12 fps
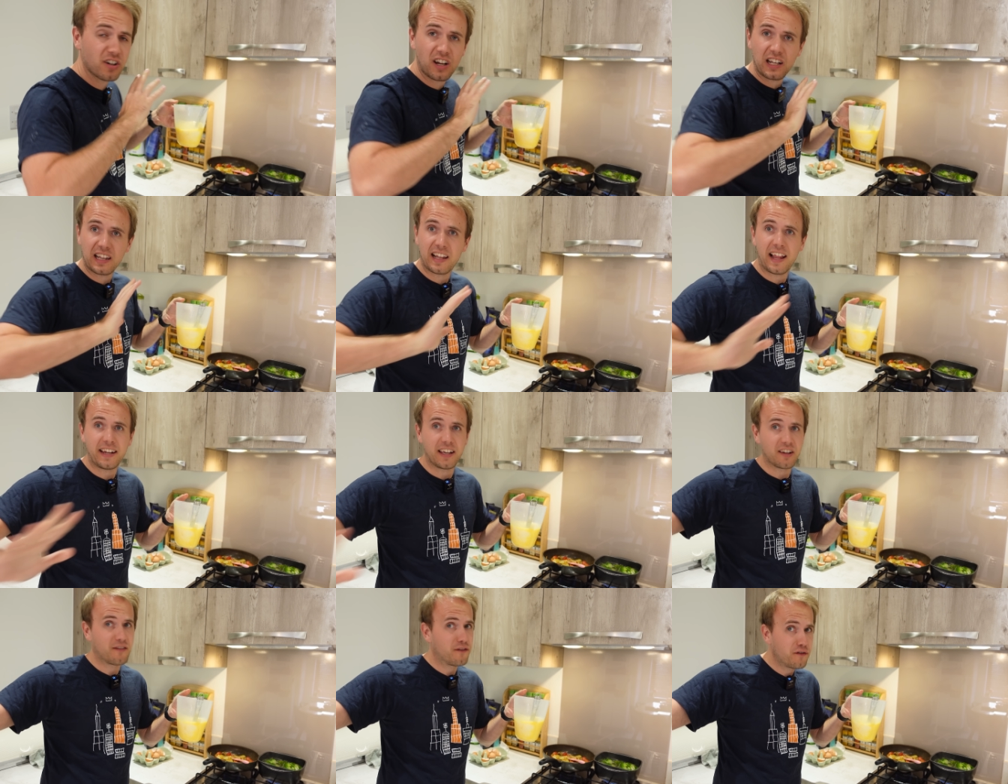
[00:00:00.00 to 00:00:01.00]
gotta let it
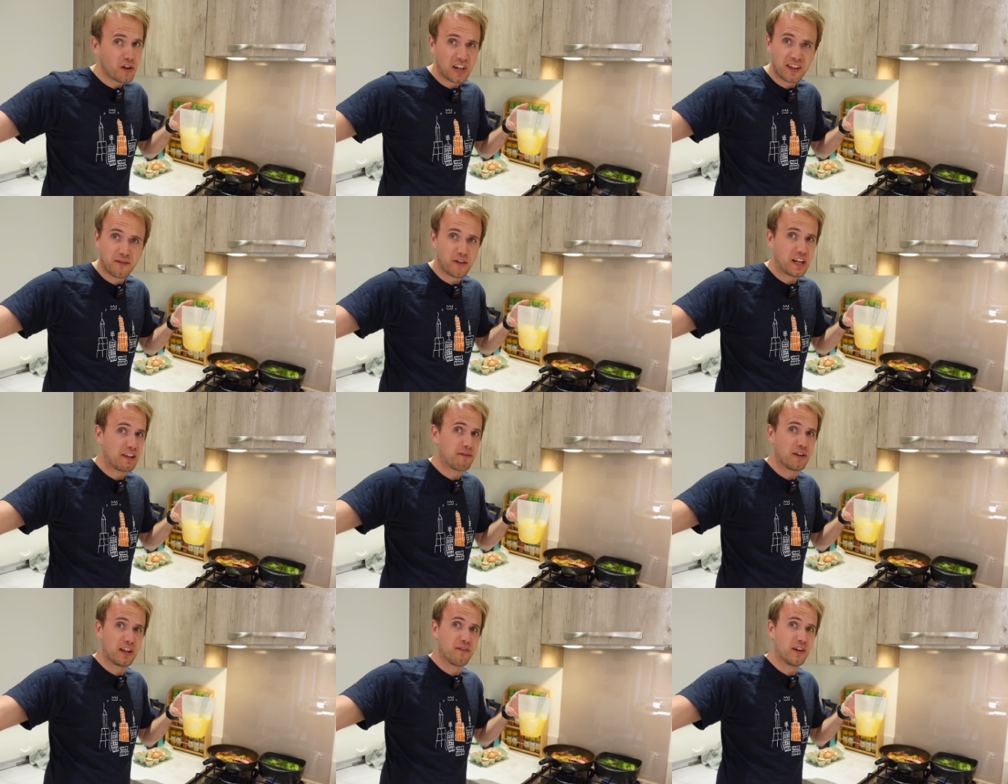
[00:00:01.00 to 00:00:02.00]
fully
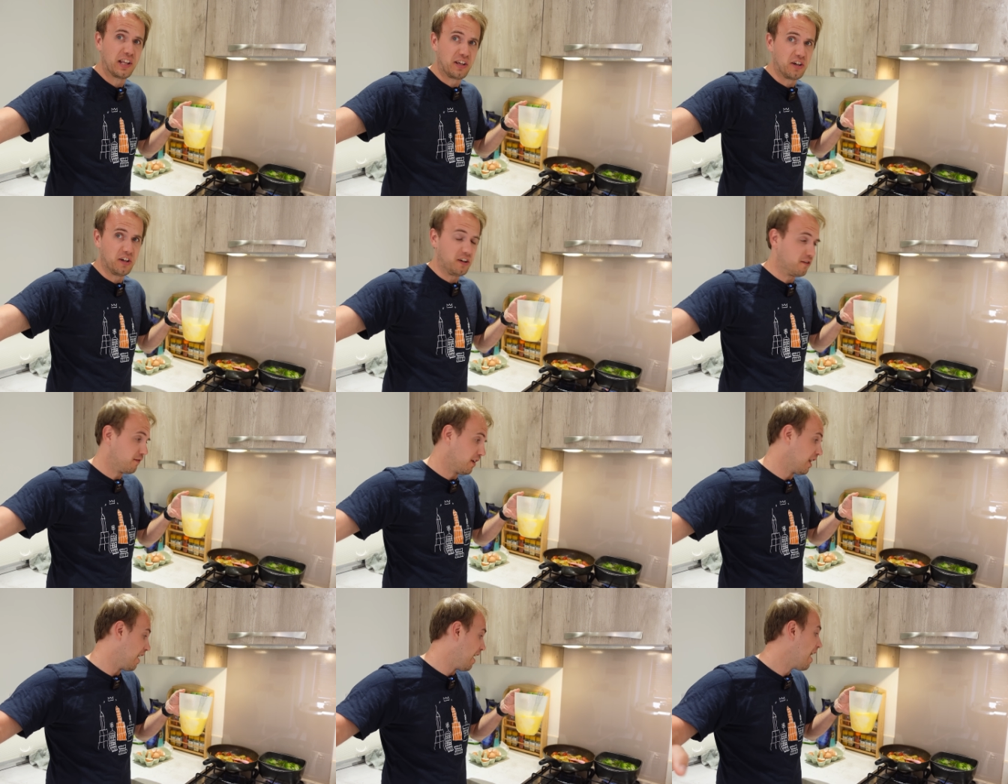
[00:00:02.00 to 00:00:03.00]
cook for
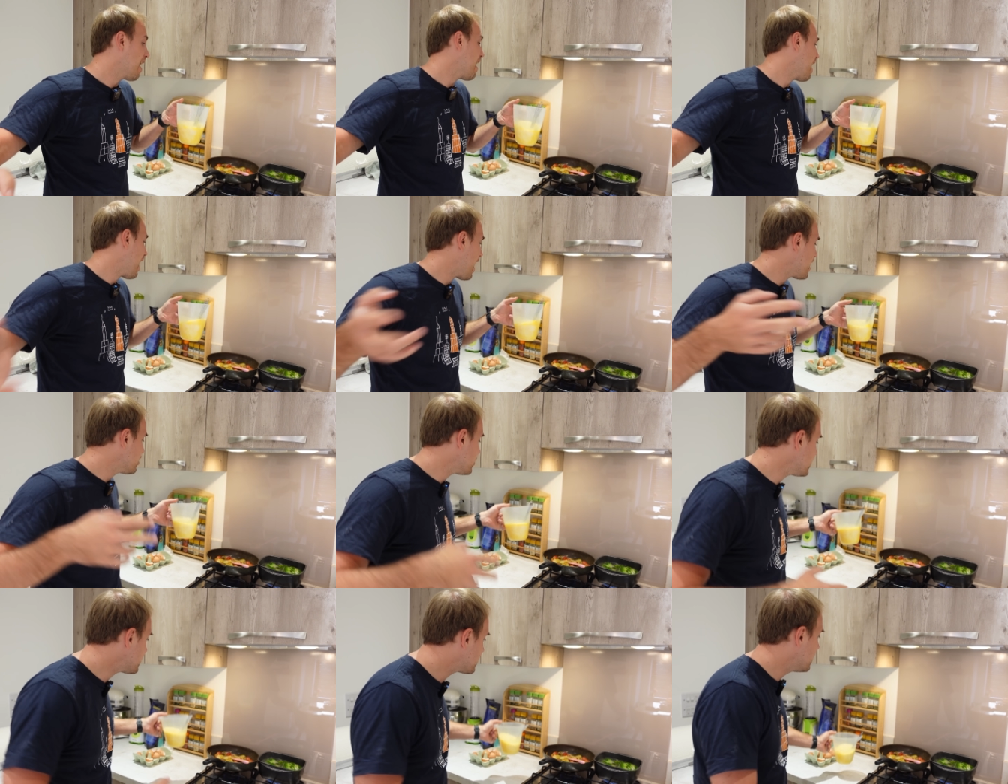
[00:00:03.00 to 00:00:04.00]
like
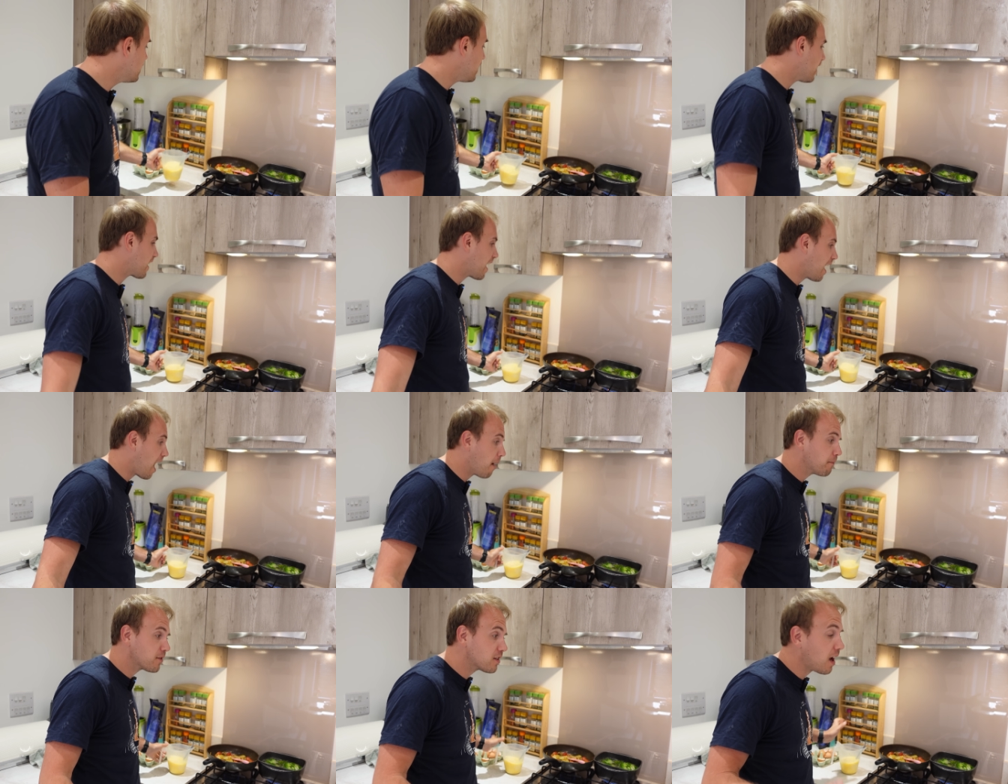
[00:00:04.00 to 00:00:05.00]
ages. Again,
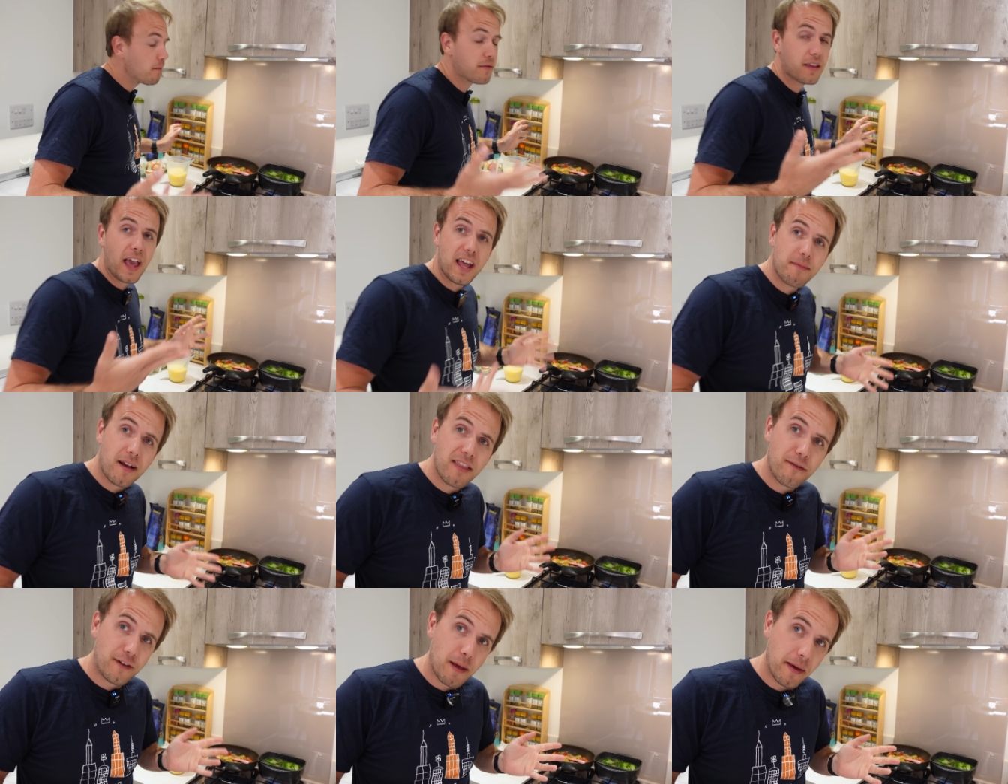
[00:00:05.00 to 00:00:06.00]
I'm scared about the
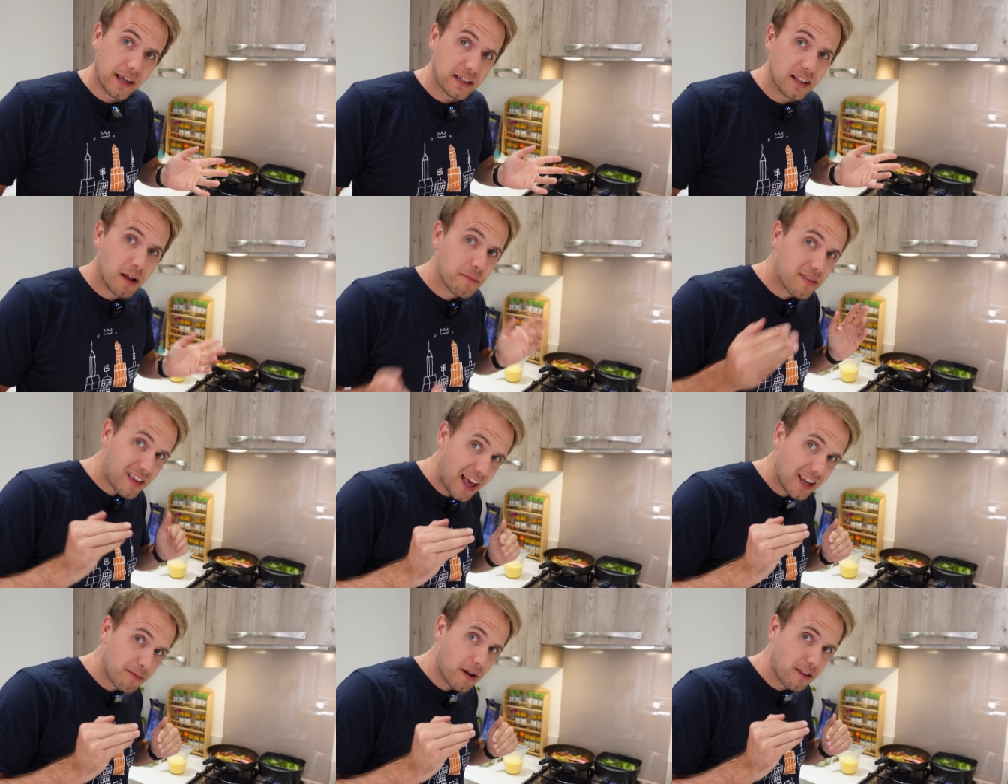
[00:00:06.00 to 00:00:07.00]
flipping. I'm
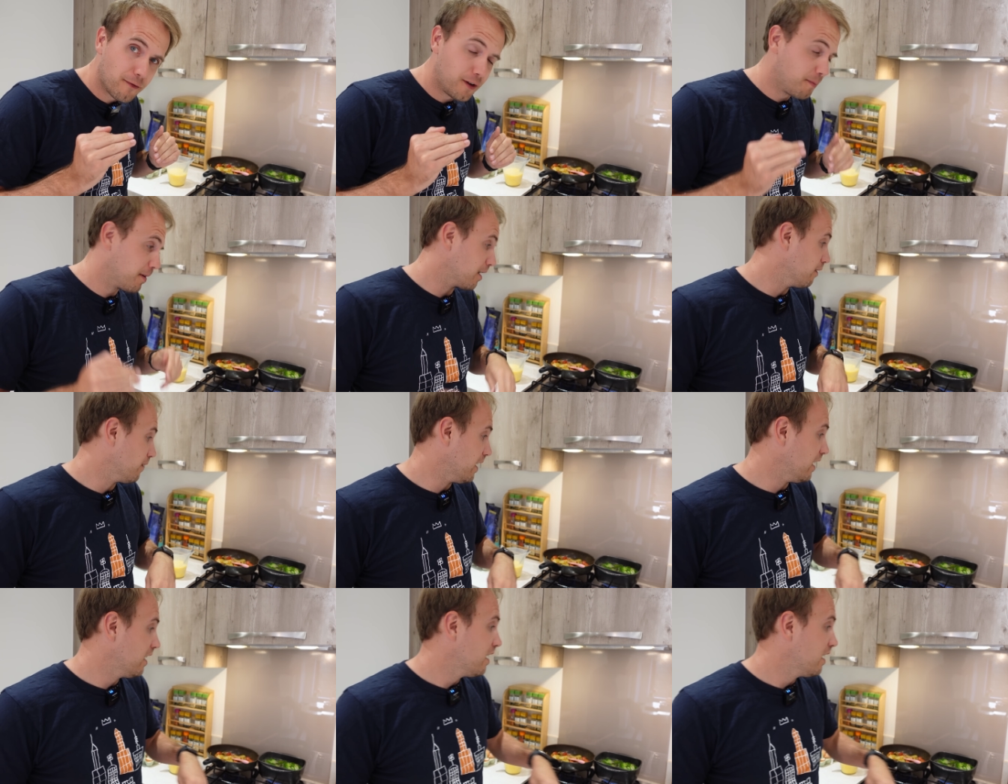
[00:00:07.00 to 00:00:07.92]
scared about the flipping of it.